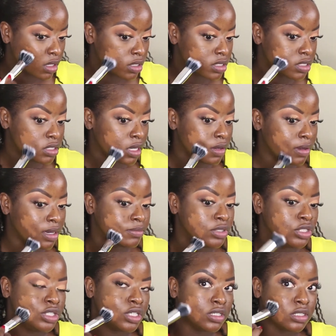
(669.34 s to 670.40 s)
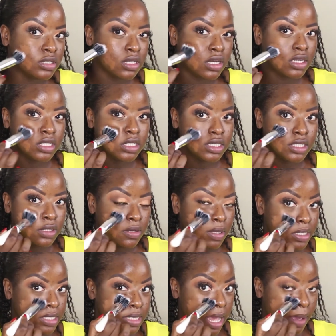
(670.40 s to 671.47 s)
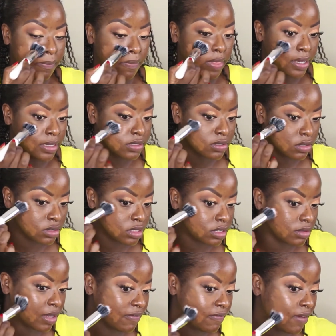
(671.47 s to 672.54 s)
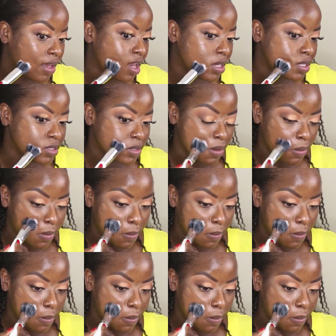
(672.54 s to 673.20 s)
So I'm just starting to dab this onto my face.